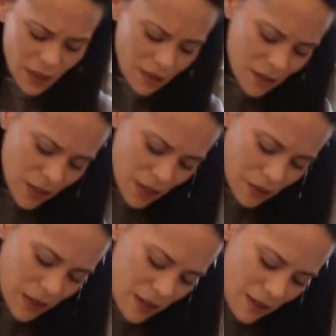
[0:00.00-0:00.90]

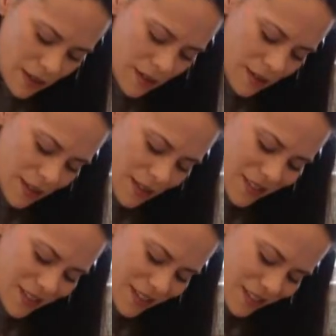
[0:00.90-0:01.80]
So
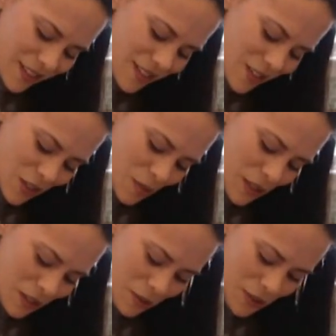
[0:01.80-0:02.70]
that's just my
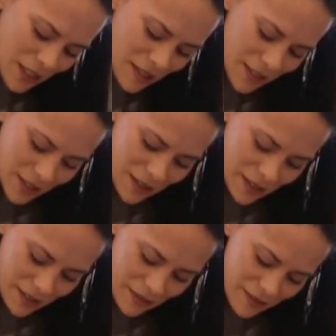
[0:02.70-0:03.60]
2 cents
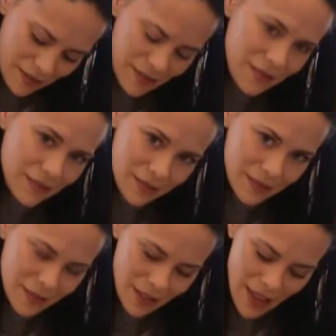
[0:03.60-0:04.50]
on
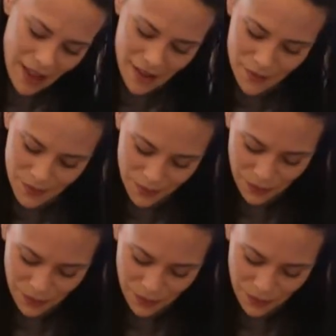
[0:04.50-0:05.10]
that.